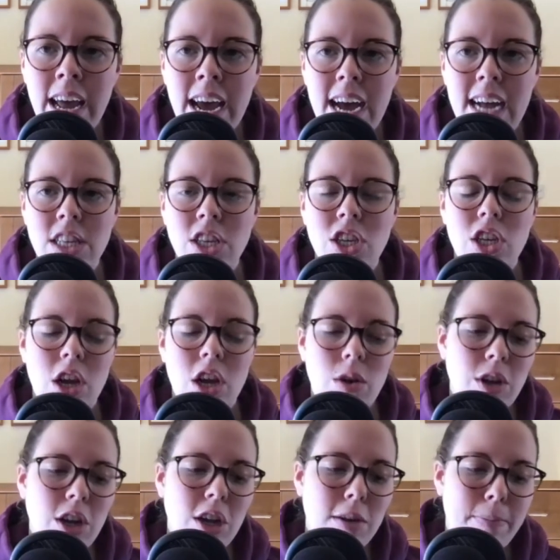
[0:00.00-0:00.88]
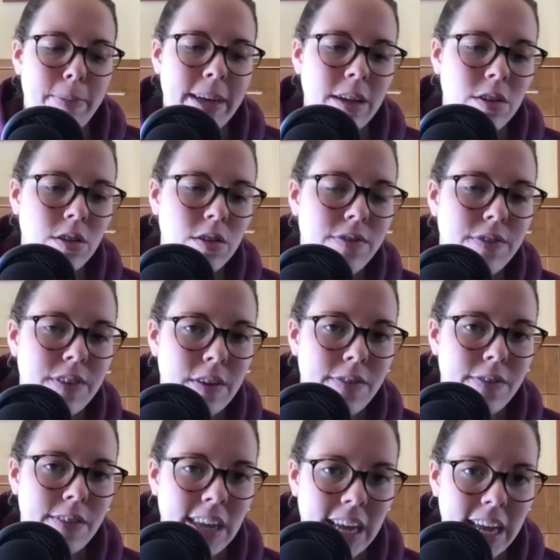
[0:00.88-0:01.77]
And so you'd build
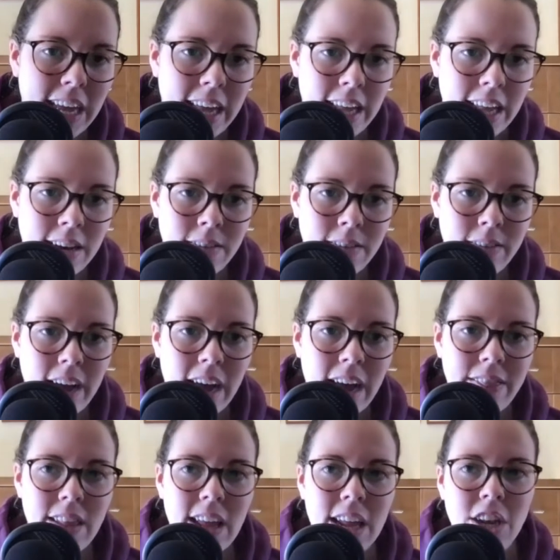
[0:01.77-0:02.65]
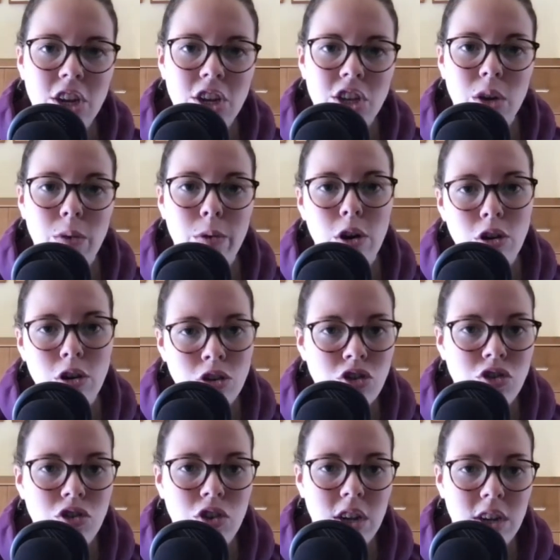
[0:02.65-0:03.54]
50 in and then you do
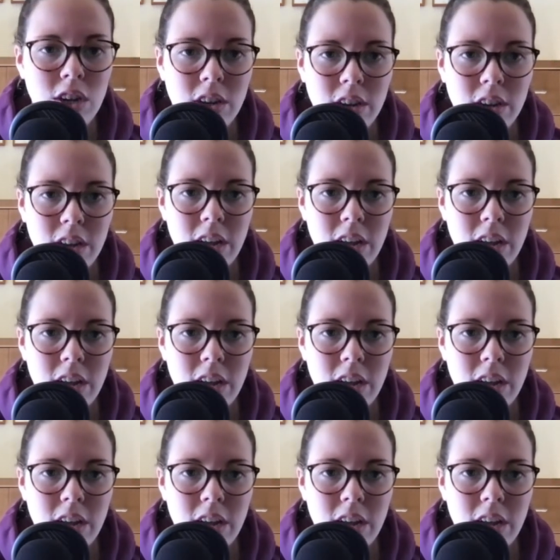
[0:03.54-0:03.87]
100